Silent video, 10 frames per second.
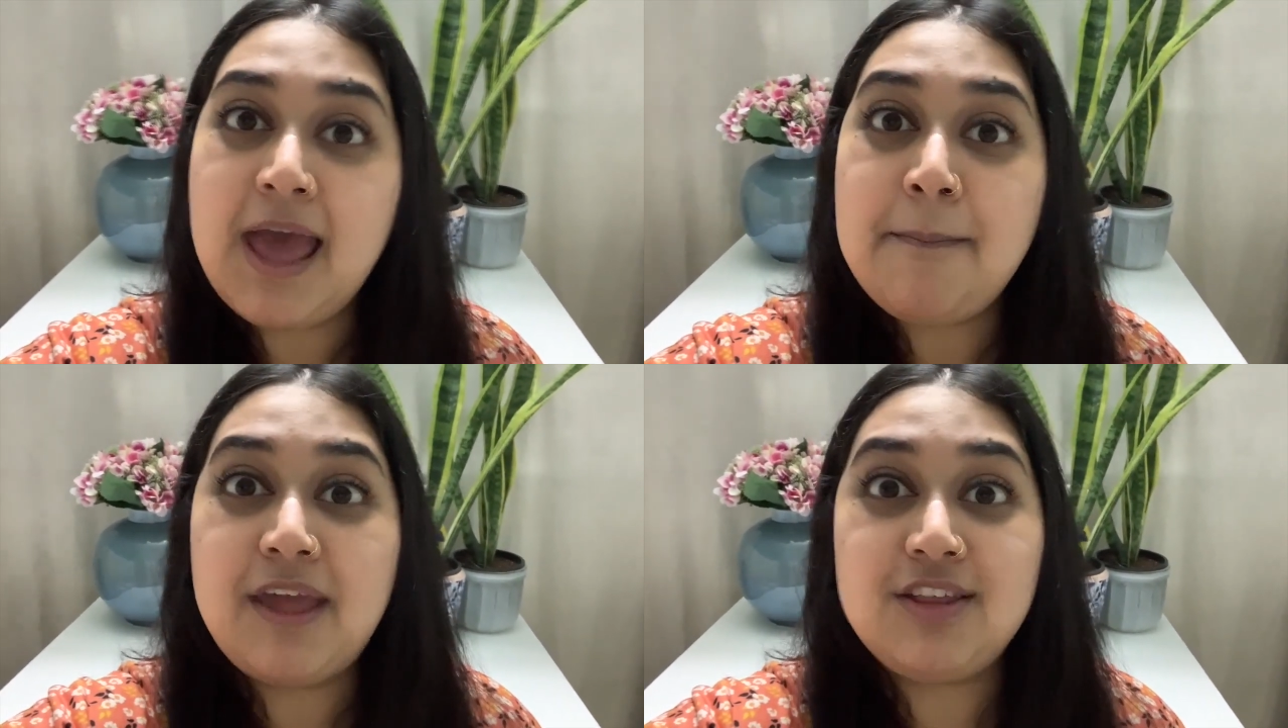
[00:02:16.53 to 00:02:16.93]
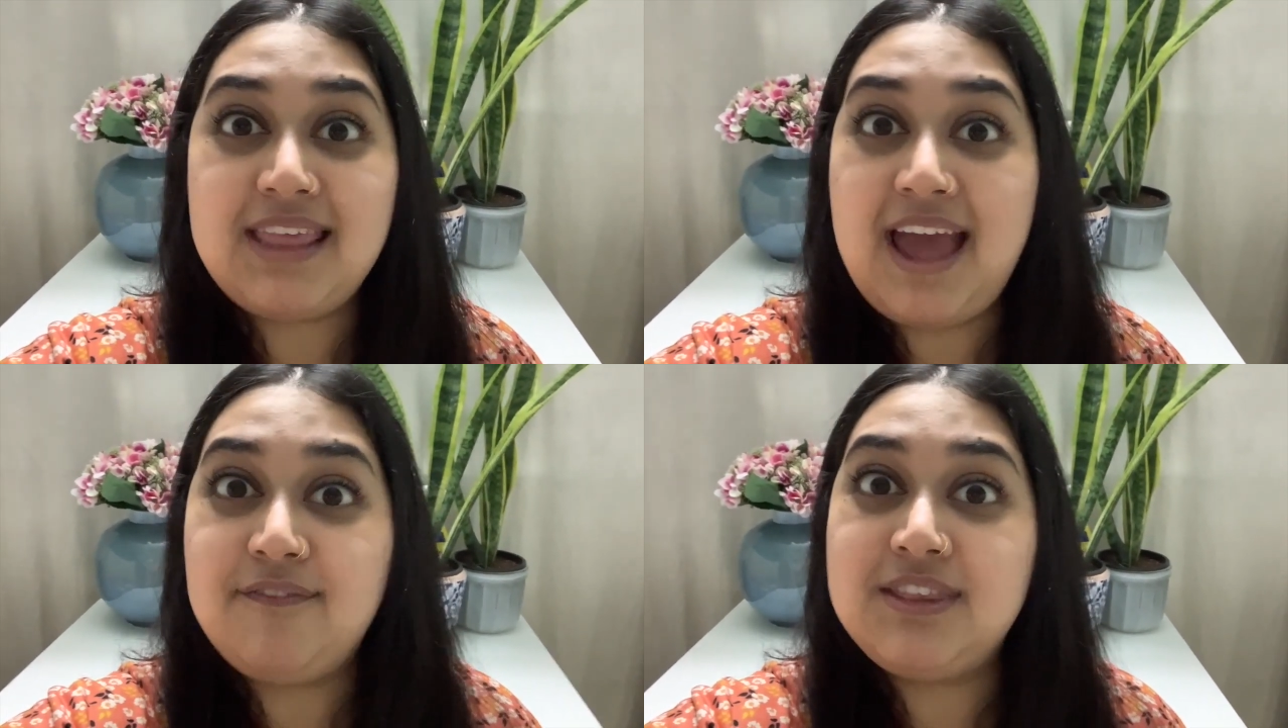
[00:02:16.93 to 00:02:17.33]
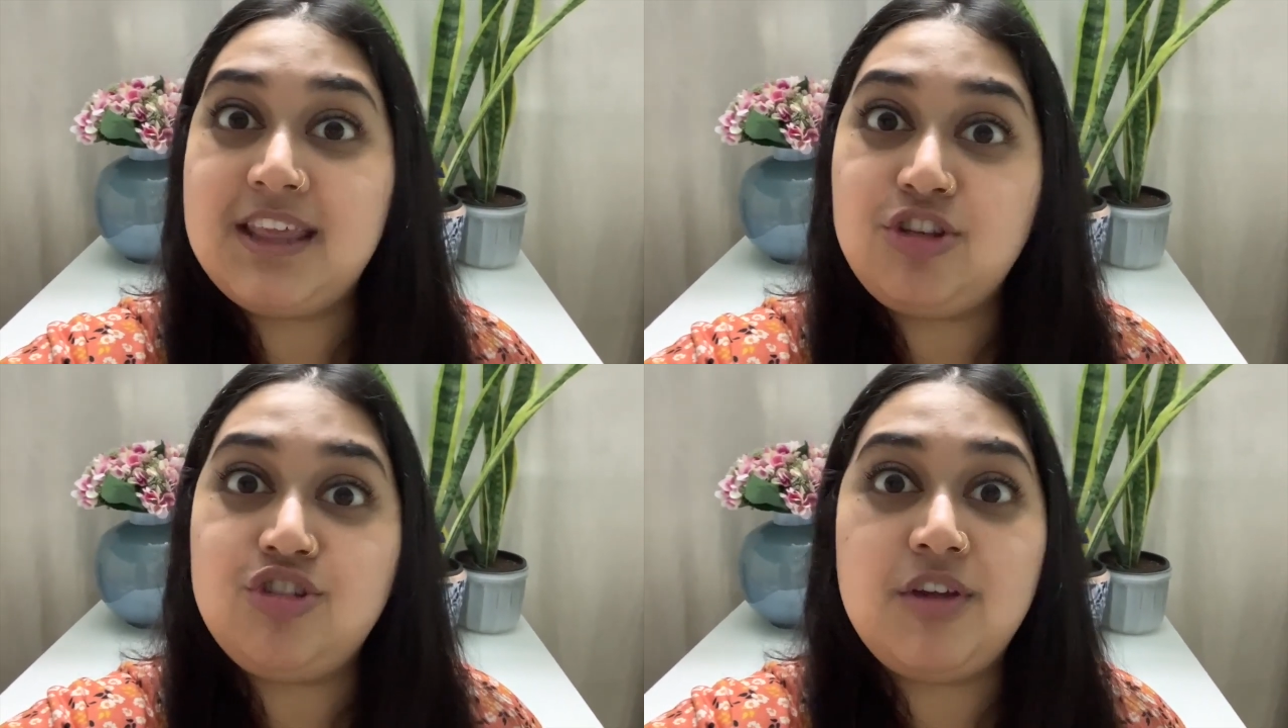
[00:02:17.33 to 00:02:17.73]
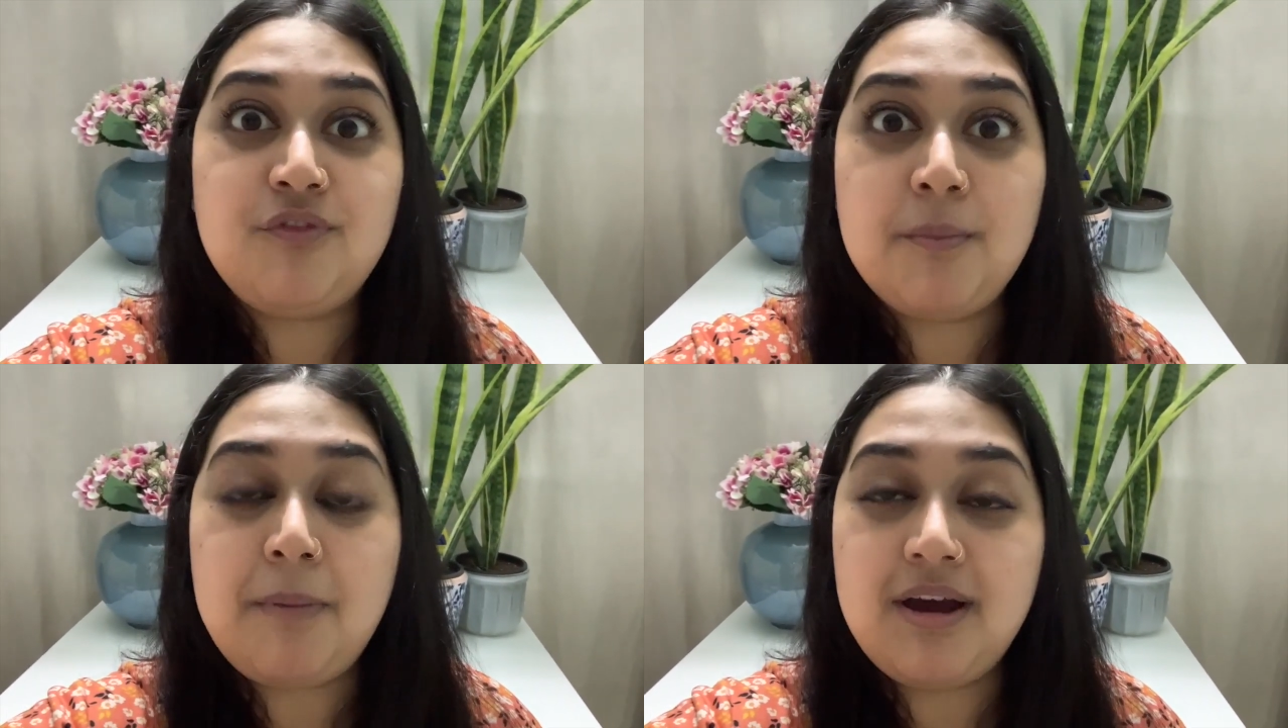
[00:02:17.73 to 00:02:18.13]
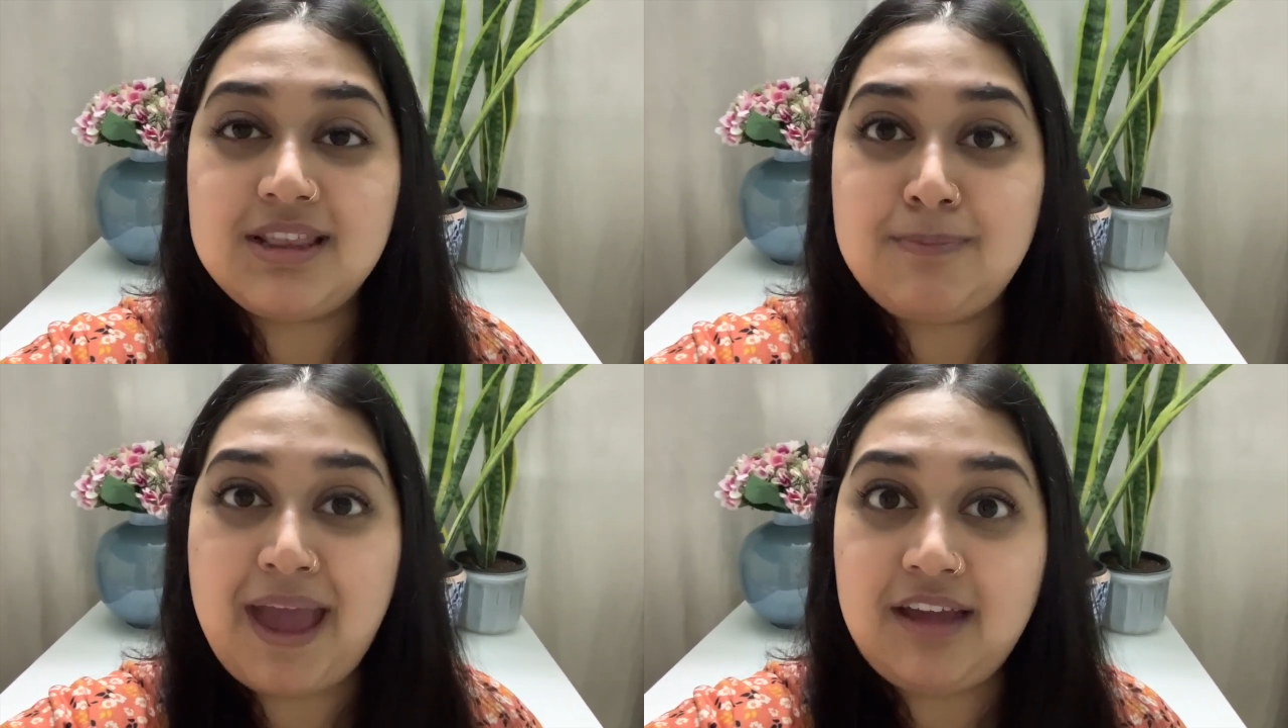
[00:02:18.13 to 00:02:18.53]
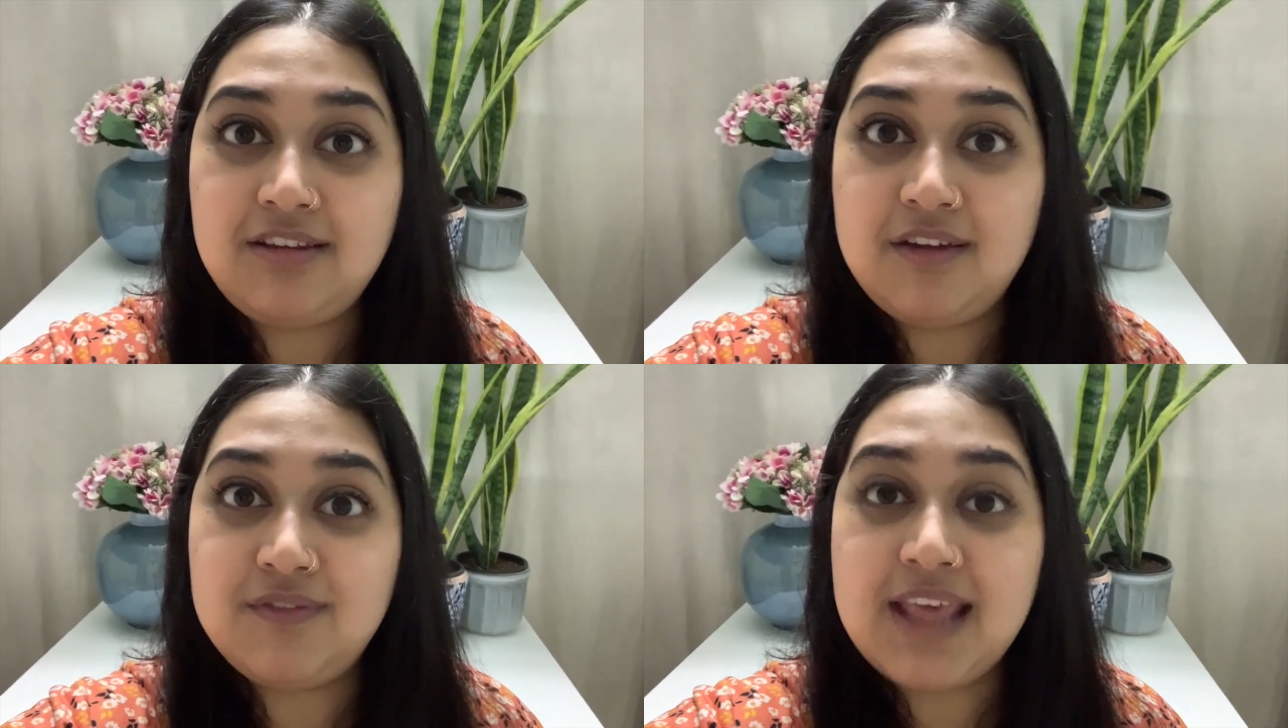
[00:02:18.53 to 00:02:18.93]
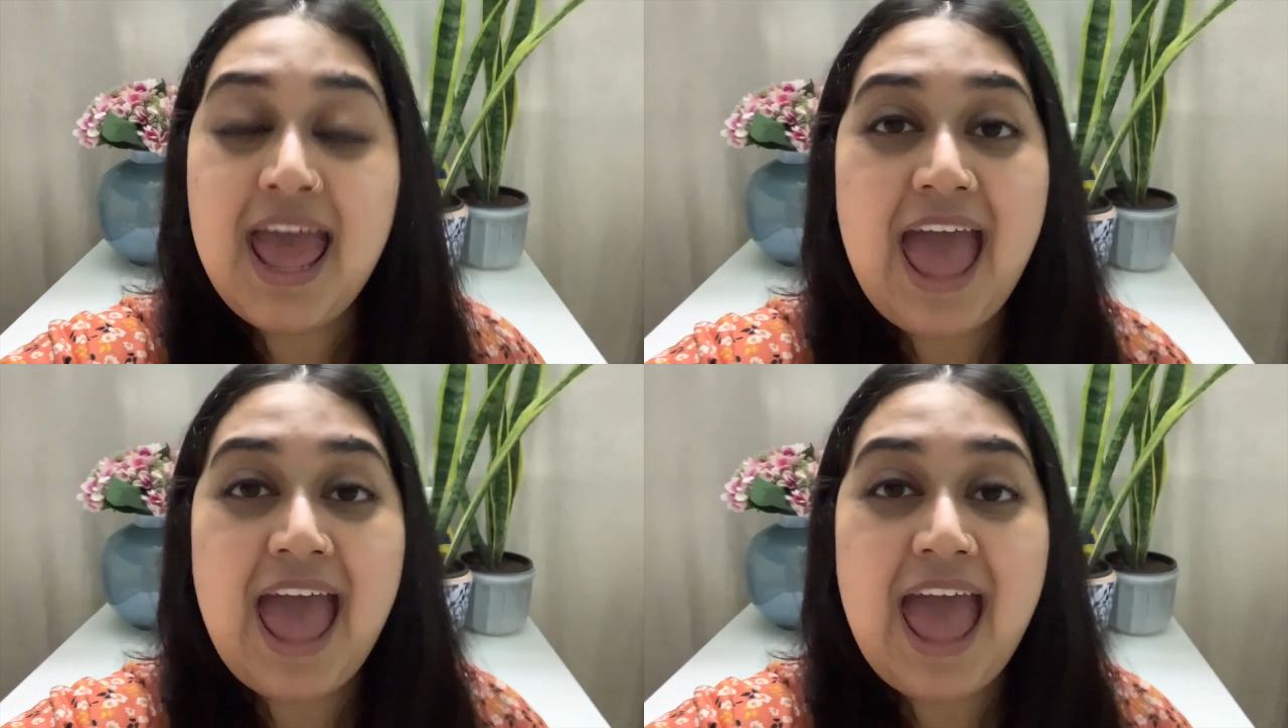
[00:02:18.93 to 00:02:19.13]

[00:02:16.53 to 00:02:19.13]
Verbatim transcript: because they have such different perspectives